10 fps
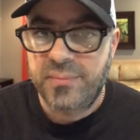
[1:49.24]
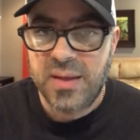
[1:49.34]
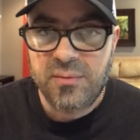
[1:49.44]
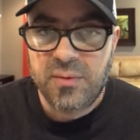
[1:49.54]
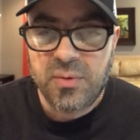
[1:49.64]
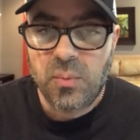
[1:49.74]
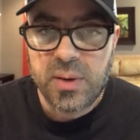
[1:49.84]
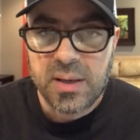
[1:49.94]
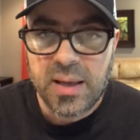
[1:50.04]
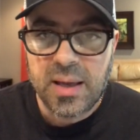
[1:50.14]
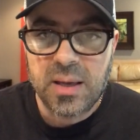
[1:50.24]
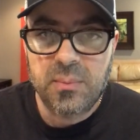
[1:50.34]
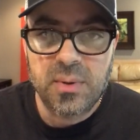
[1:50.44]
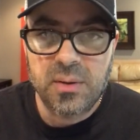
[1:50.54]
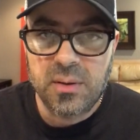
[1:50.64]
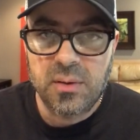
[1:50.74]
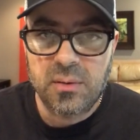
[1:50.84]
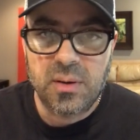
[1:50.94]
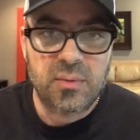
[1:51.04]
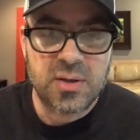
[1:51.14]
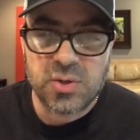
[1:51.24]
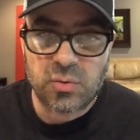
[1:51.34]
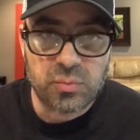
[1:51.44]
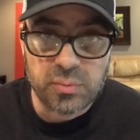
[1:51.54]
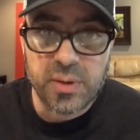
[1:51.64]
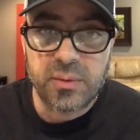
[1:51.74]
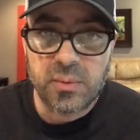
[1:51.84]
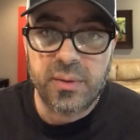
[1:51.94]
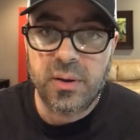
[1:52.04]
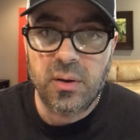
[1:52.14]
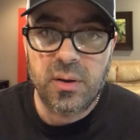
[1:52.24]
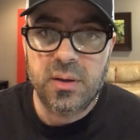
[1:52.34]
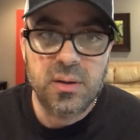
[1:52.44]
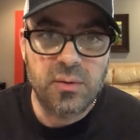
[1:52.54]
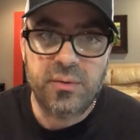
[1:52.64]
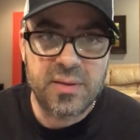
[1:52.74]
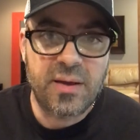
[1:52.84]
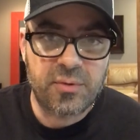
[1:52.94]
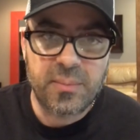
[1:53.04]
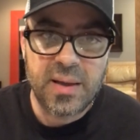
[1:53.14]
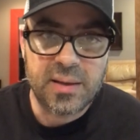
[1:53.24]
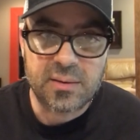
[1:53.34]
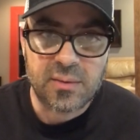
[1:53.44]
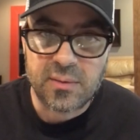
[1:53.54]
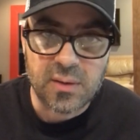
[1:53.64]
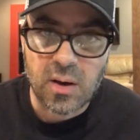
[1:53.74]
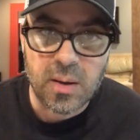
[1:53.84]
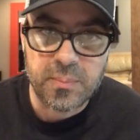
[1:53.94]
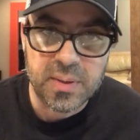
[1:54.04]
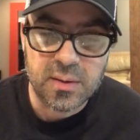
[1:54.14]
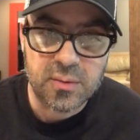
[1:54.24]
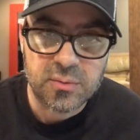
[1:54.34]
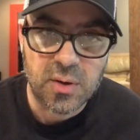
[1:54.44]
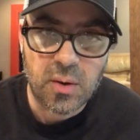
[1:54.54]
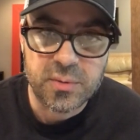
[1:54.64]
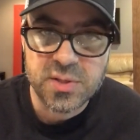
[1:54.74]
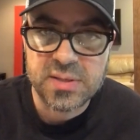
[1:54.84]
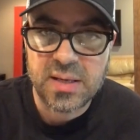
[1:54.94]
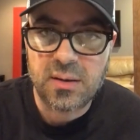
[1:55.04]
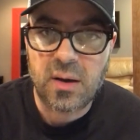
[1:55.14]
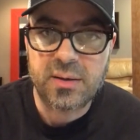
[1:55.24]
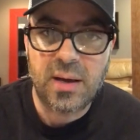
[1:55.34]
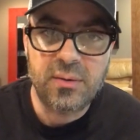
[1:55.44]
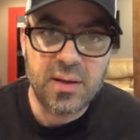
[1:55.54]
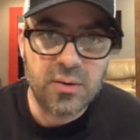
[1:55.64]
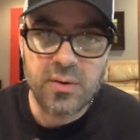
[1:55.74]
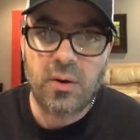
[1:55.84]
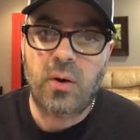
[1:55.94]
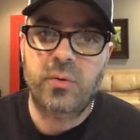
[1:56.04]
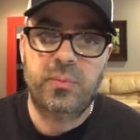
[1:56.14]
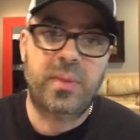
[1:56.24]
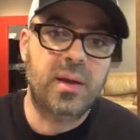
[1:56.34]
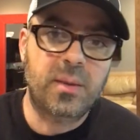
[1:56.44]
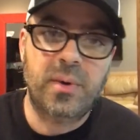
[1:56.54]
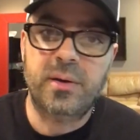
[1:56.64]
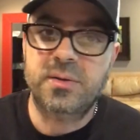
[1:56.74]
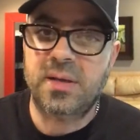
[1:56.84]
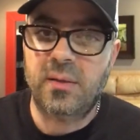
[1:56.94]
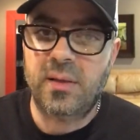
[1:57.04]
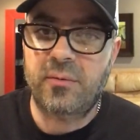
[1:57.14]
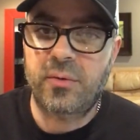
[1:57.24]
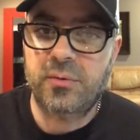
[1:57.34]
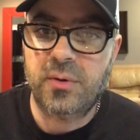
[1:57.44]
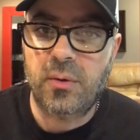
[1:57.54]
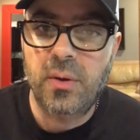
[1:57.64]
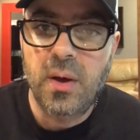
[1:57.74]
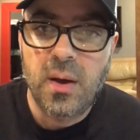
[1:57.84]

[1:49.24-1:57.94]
Even if you win a game, unless you're really, really good, you'll never make it to the top, so you always just get knocked out. Here, you're always playing among your skill levels, so